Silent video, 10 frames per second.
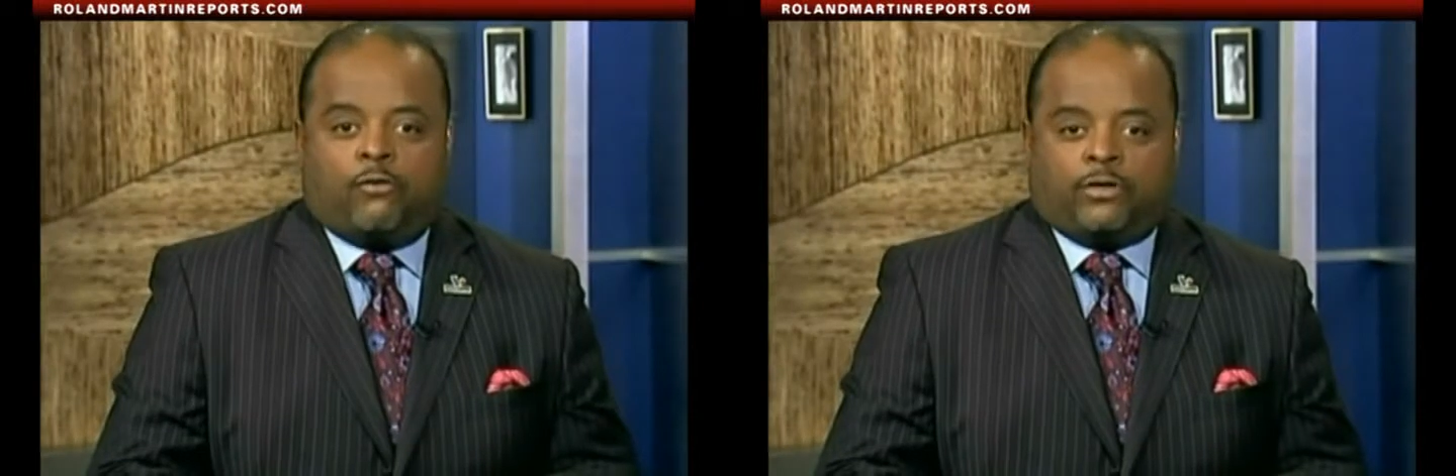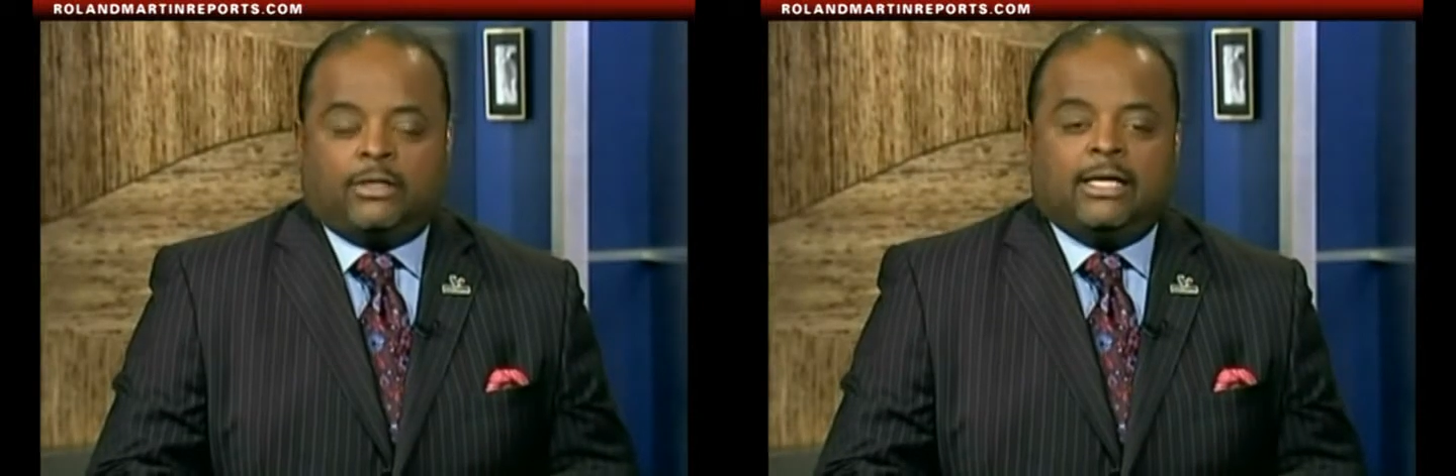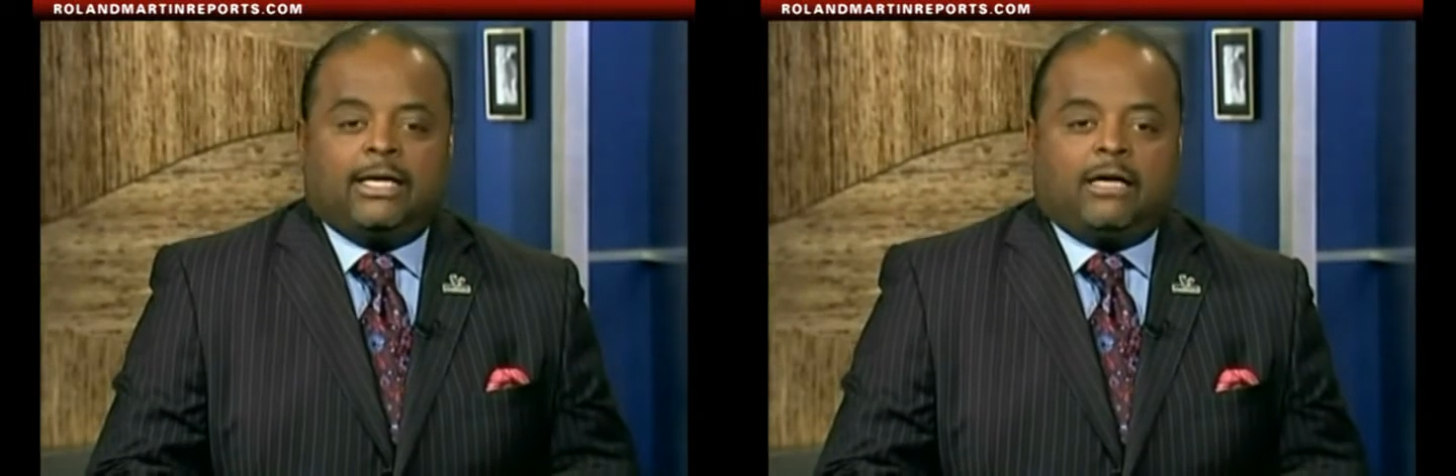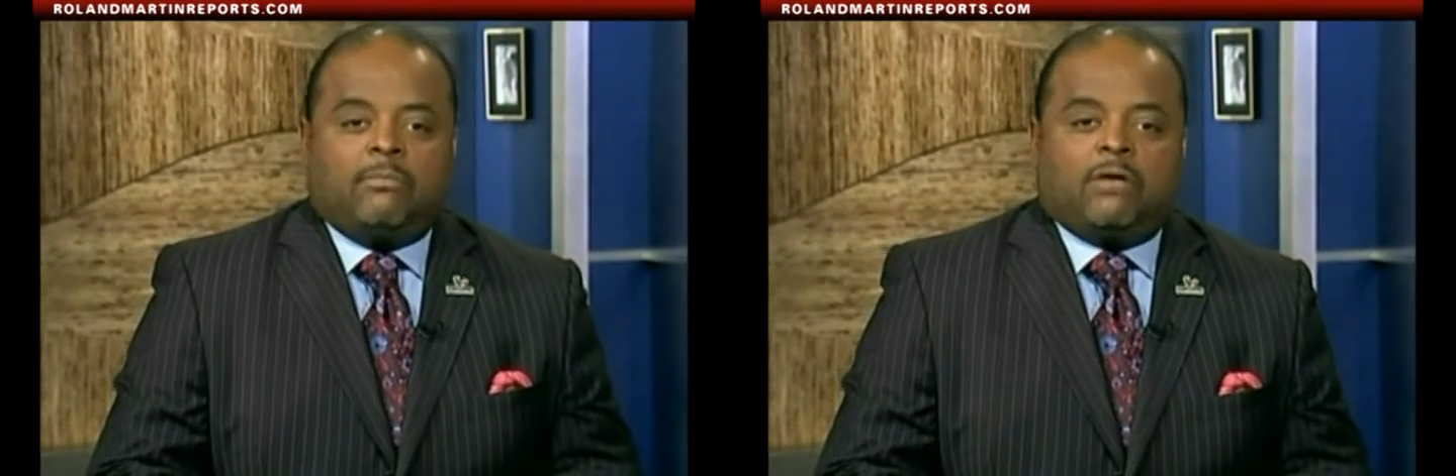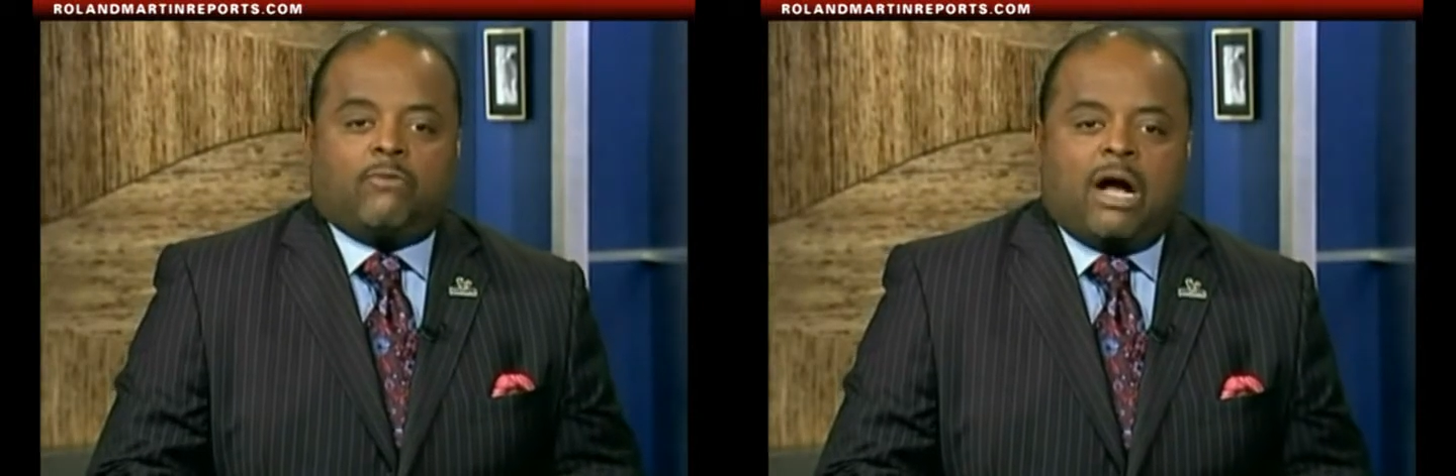over,
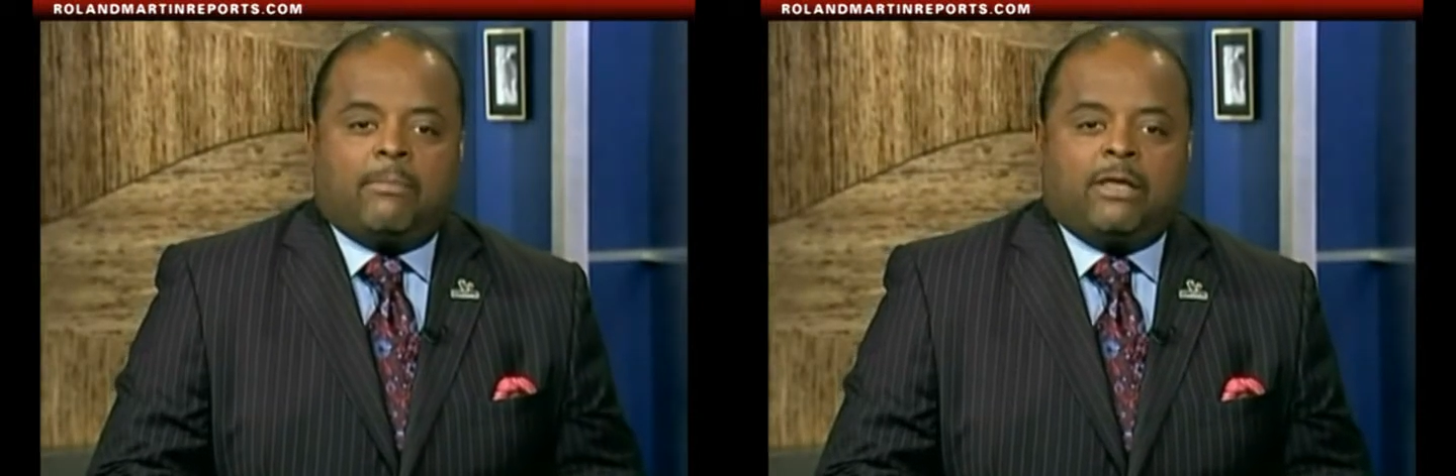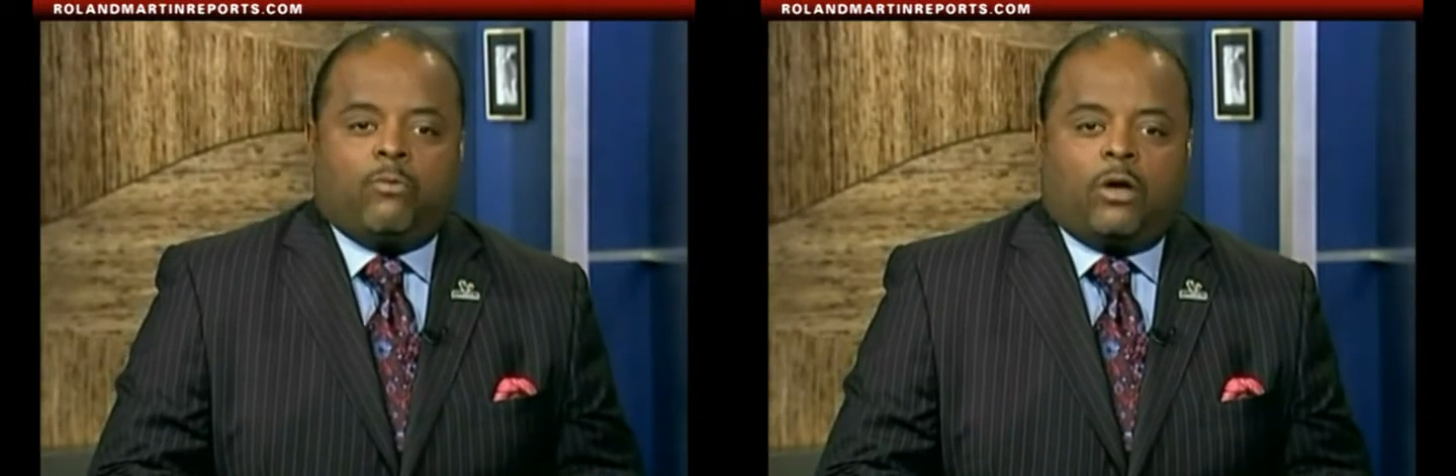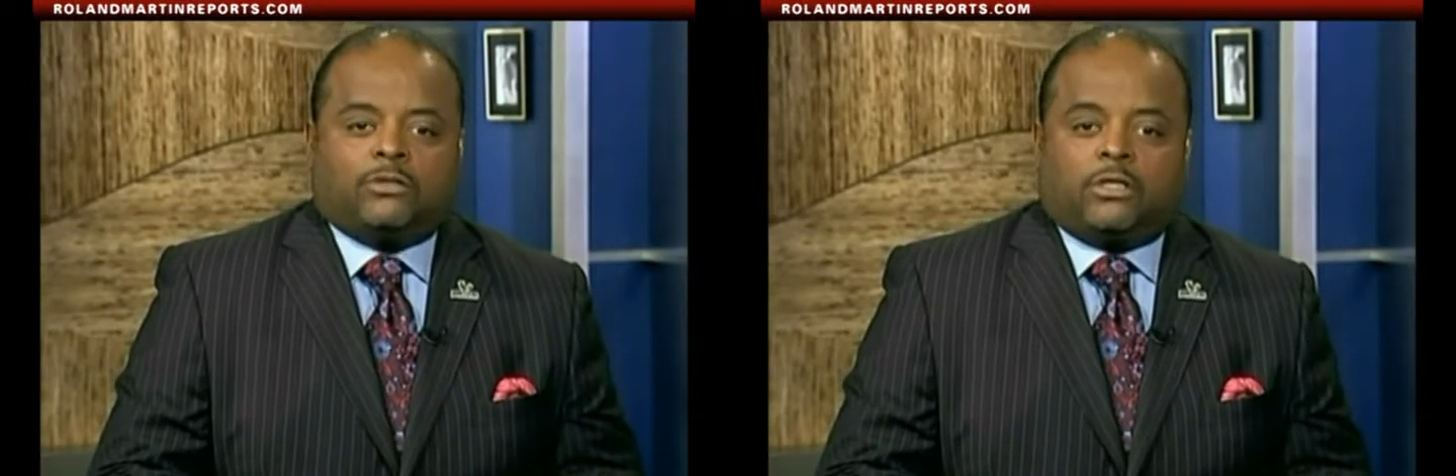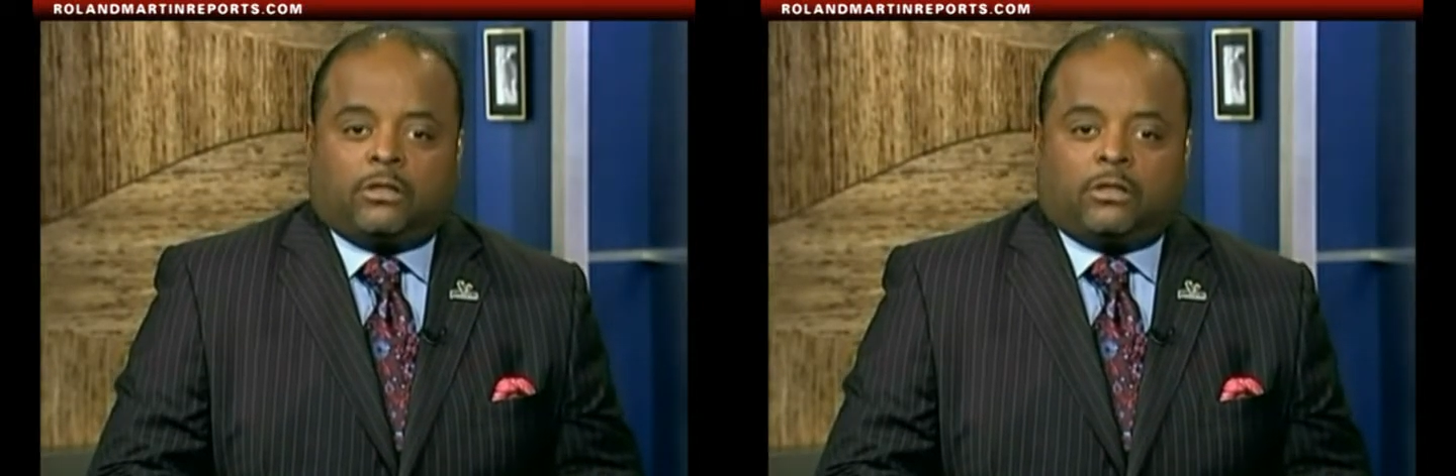and Mitt Romney was the